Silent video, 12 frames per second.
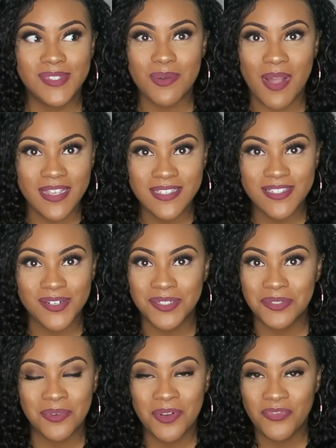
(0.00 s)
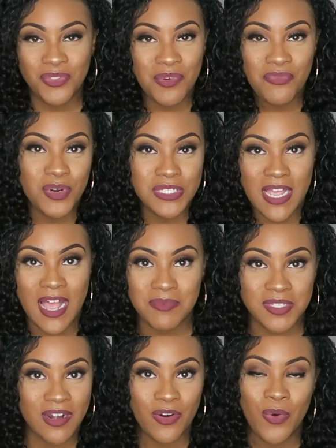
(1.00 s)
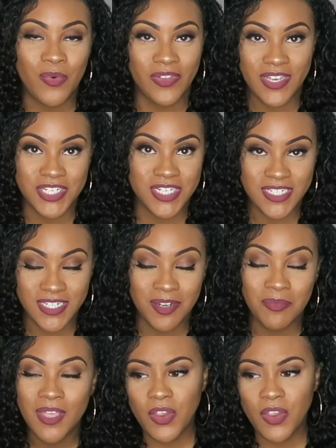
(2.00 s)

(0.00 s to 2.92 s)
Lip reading: twice or three, 4 times in our whole relationship.